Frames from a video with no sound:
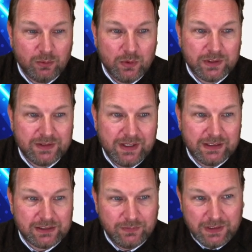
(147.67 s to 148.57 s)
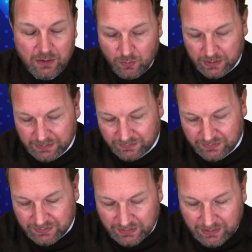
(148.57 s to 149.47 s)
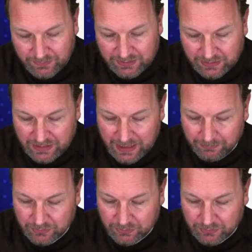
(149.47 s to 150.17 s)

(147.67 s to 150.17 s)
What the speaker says: We want to take this video. We're going to give this a name.